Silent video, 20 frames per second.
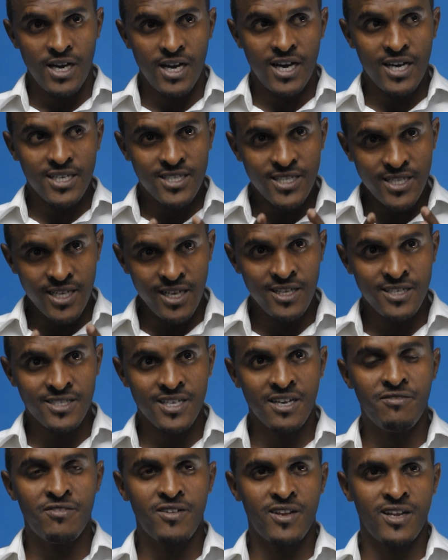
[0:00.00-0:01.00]
are still
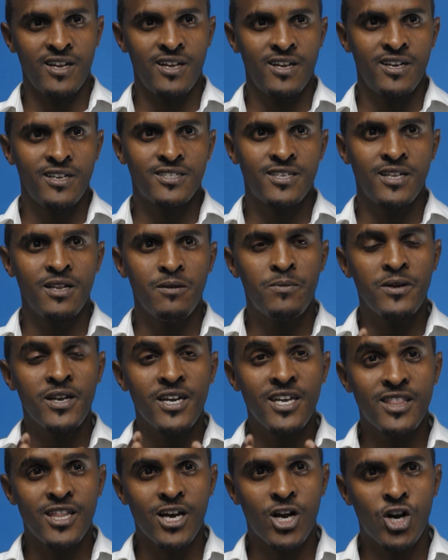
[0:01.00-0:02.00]
suffering, sleeping
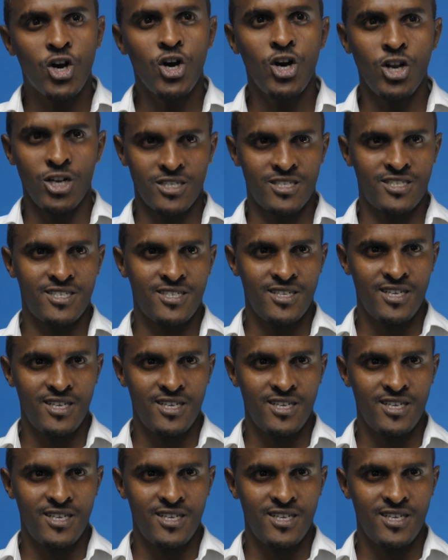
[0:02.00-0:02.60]
in the cold